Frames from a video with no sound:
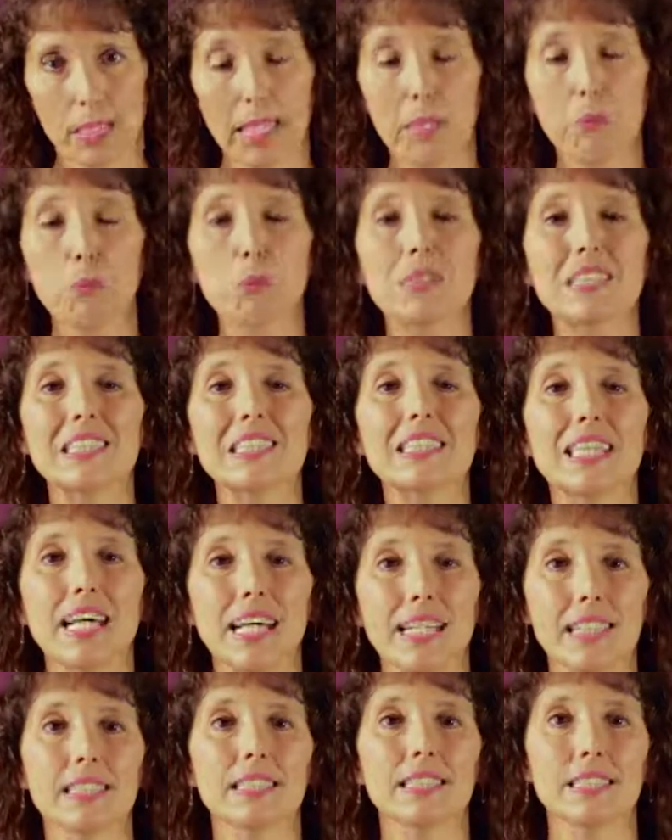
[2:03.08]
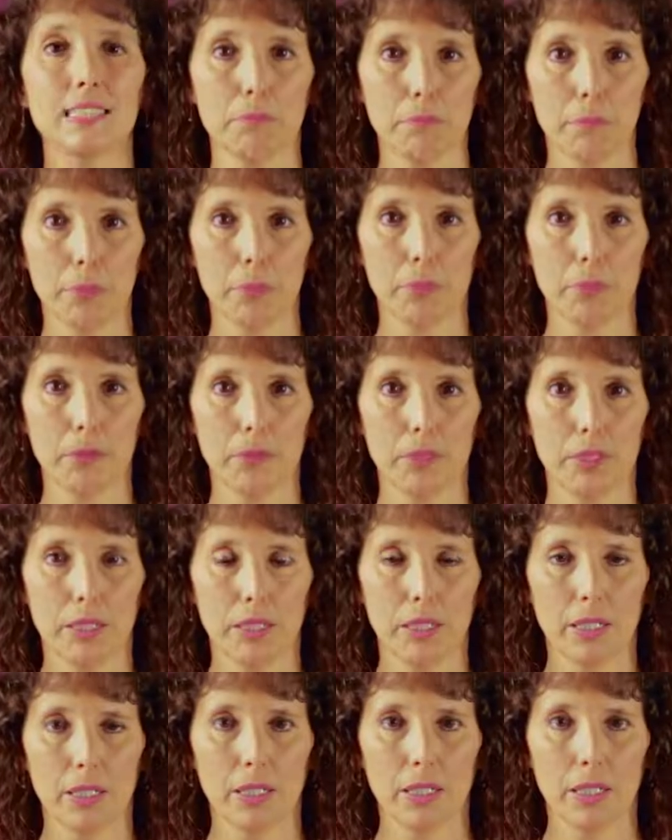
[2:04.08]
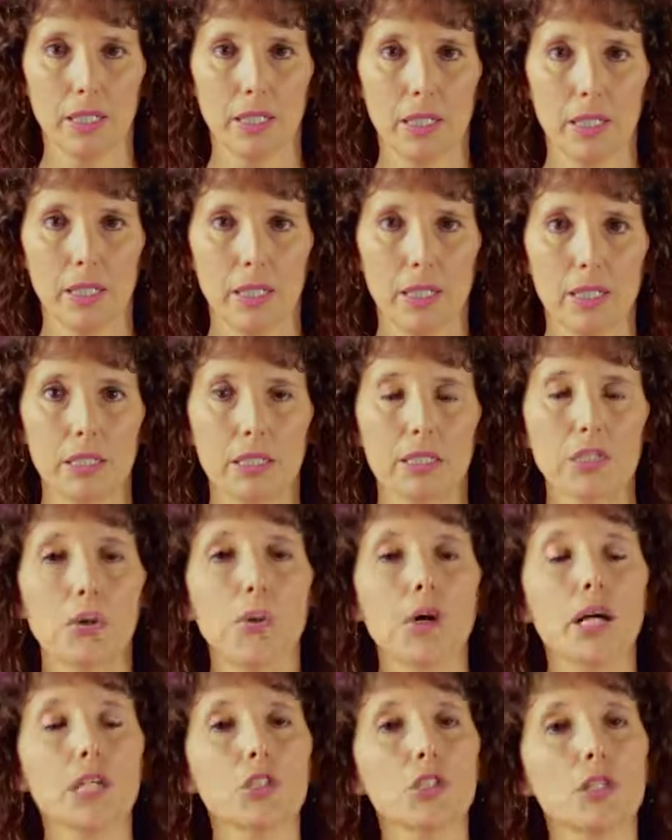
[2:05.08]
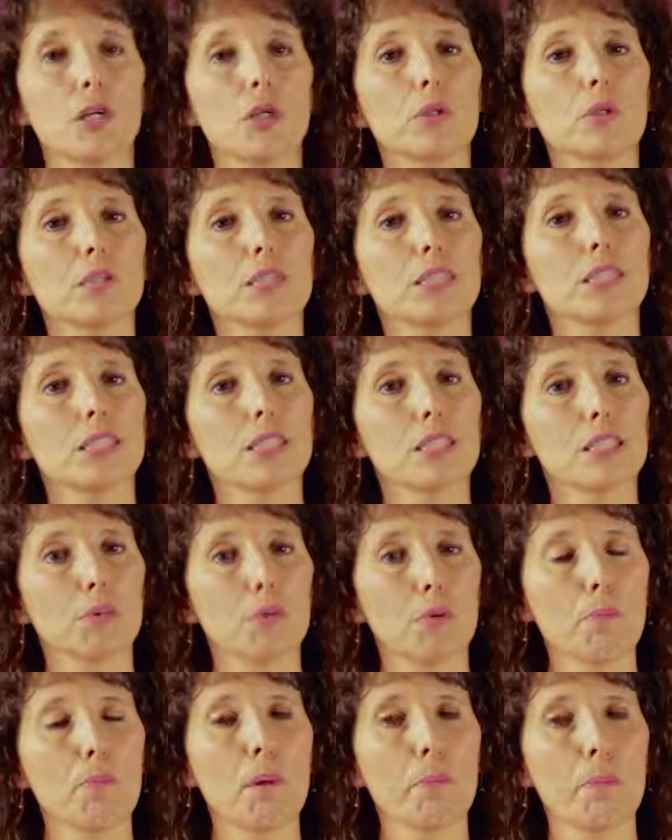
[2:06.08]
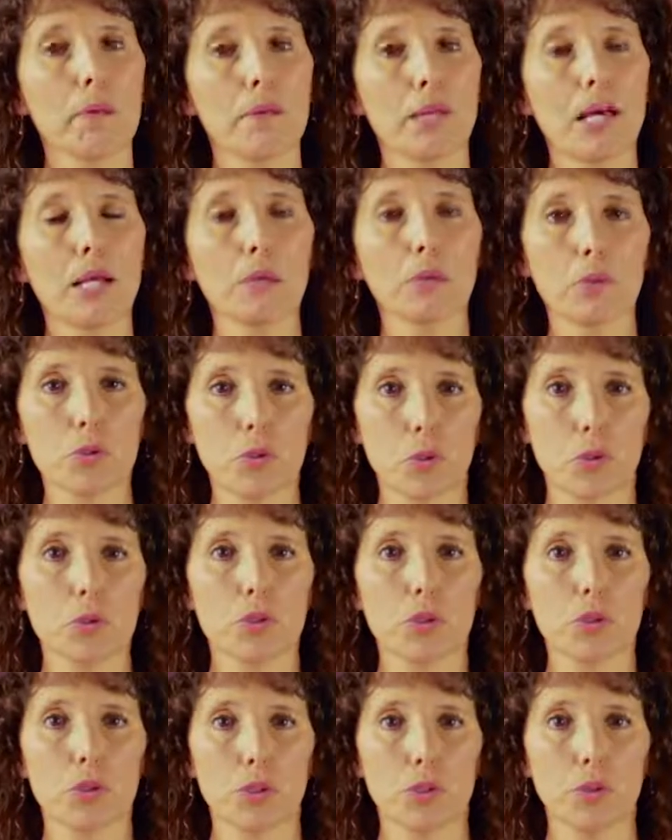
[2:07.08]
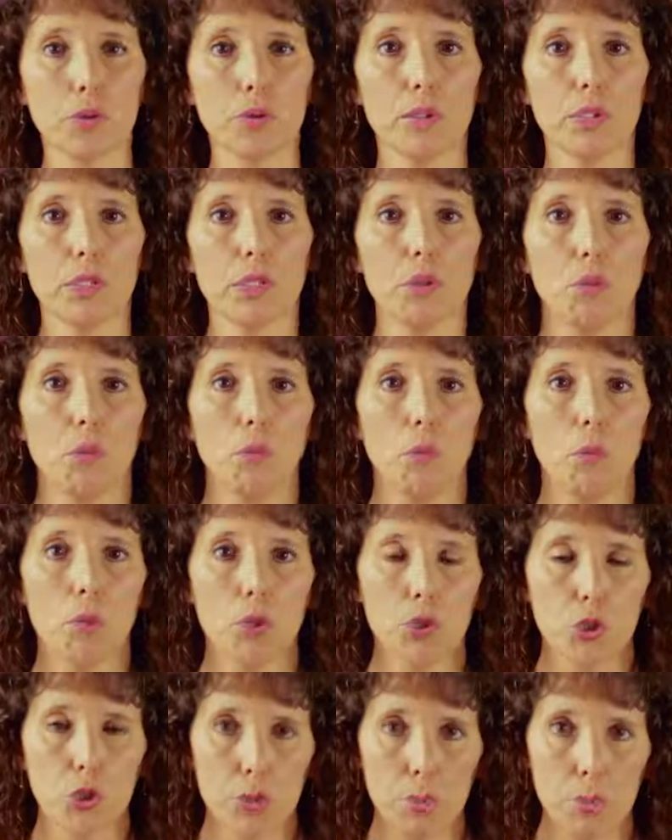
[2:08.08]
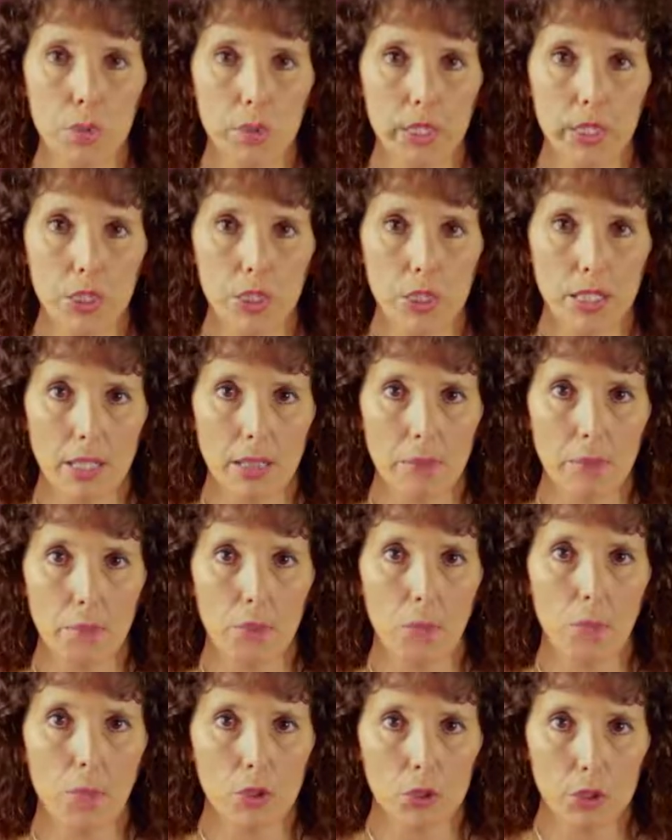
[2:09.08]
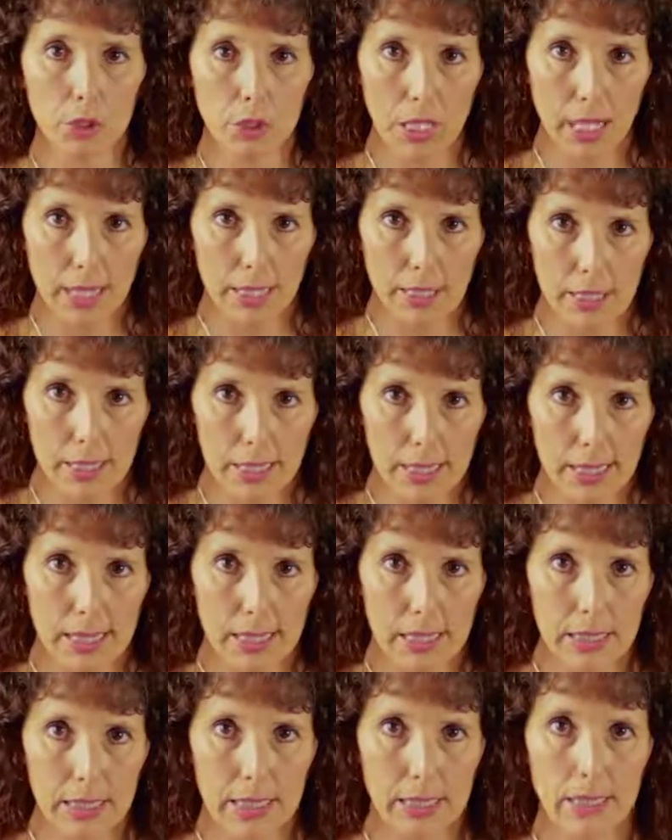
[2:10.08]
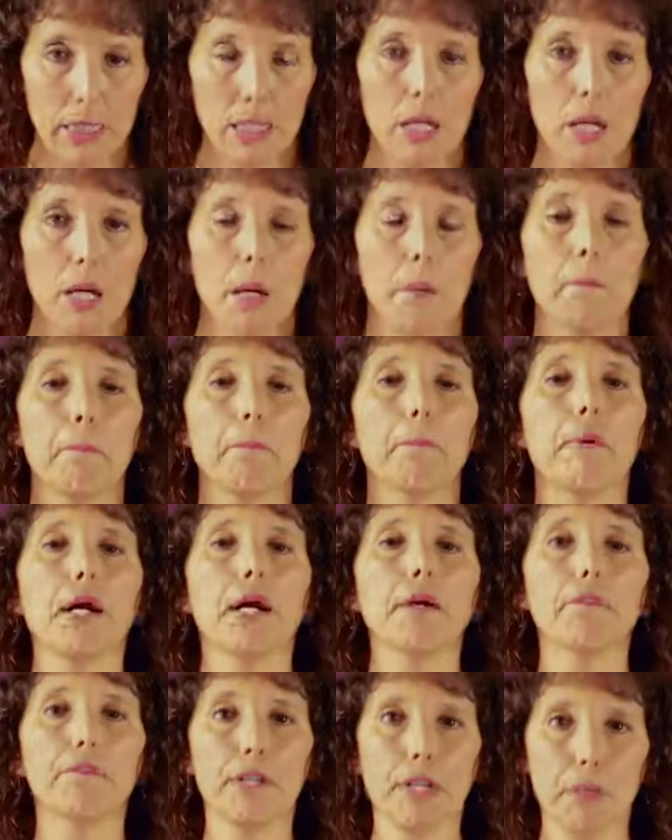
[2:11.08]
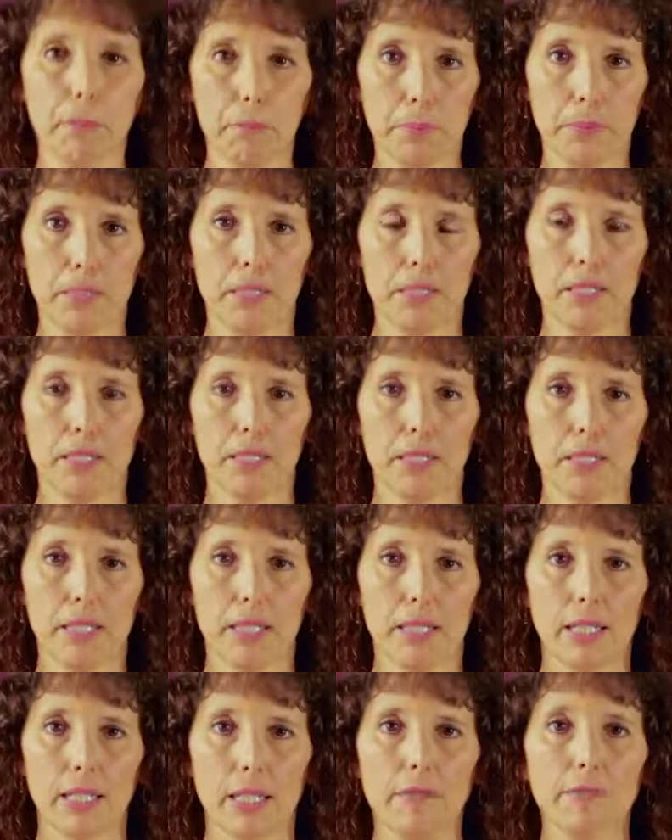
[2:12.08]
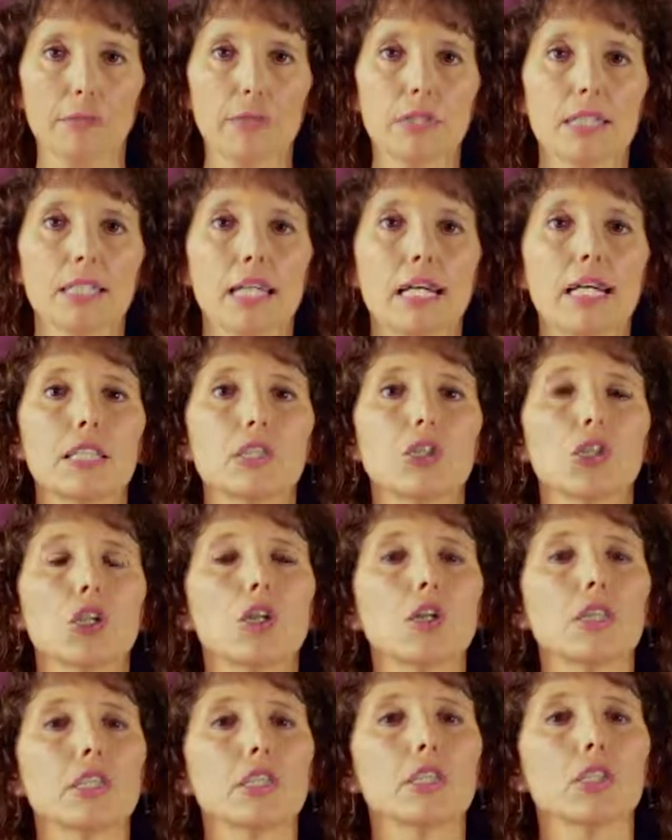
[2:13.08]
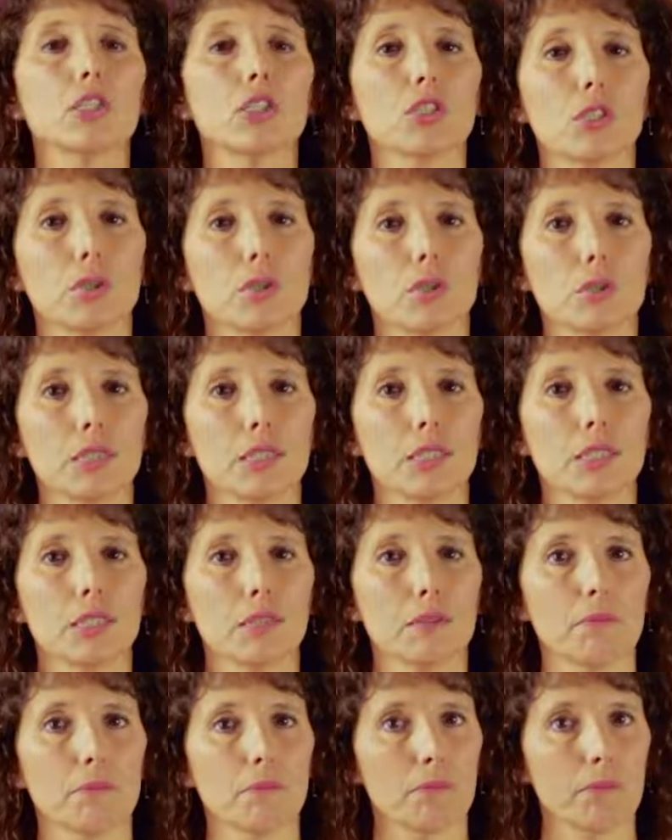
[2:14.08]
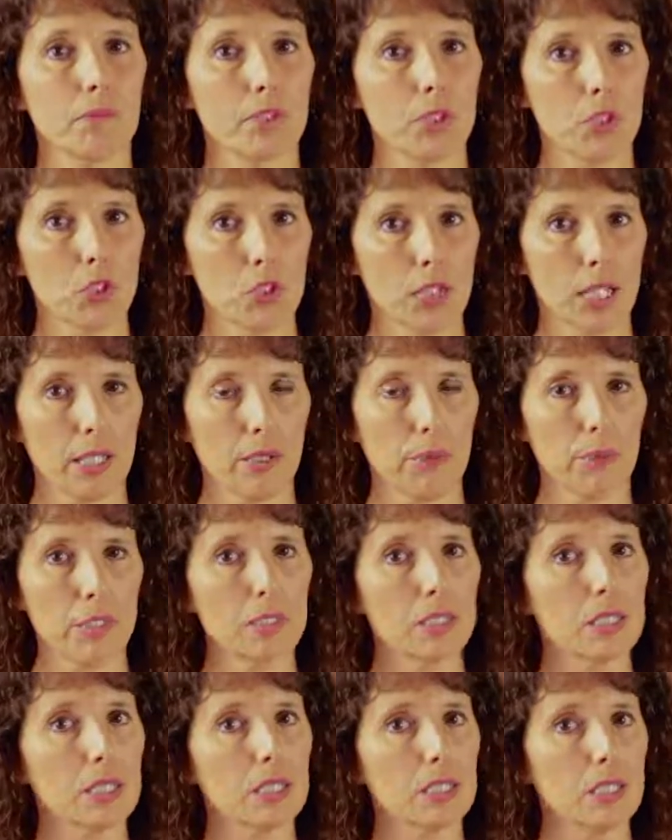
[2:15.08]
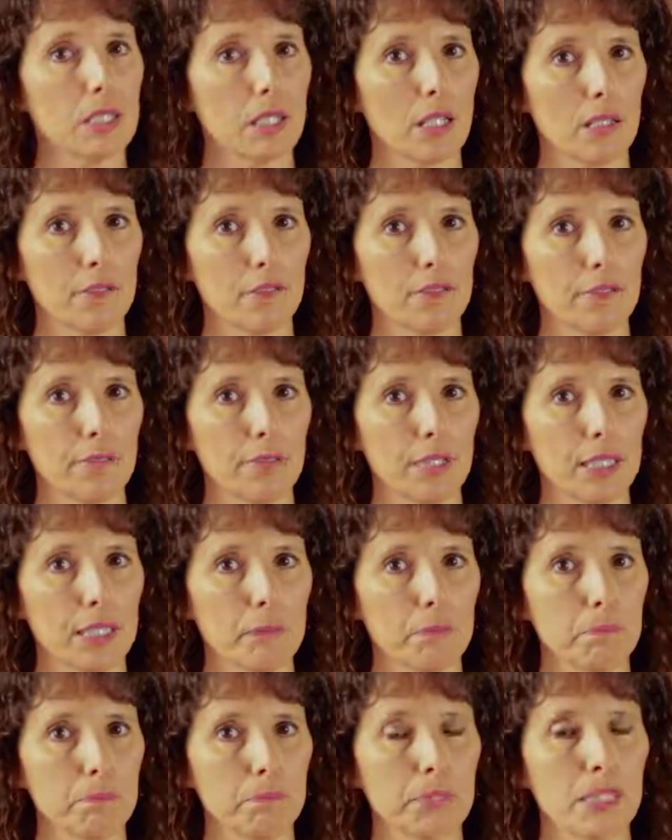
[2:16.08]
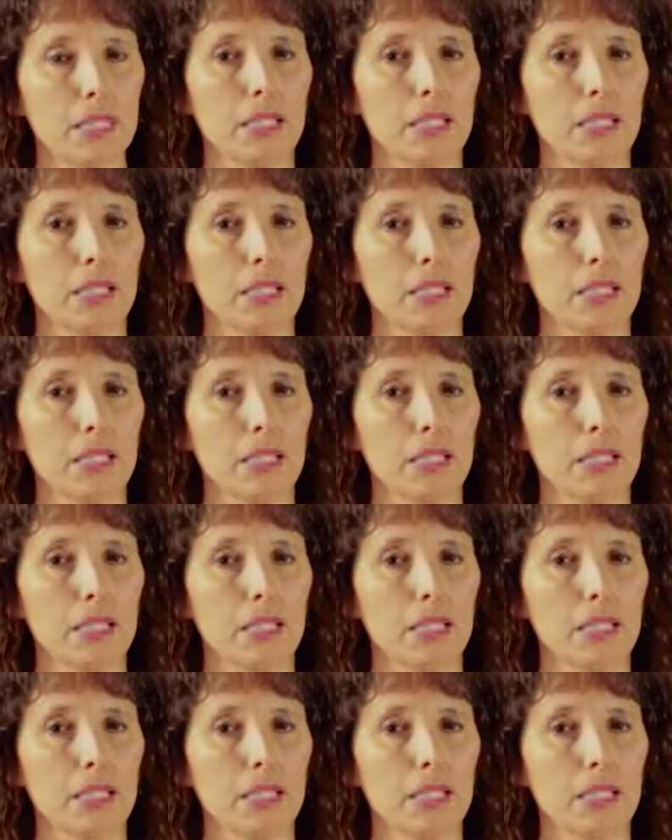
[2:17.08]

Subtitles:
It was that simple. So our shoulders, just remember, they will talk to you. Watch your body shape, watch how you're standing. Puff up. If you start to lock in your shoulders, chakra, desire for freedom,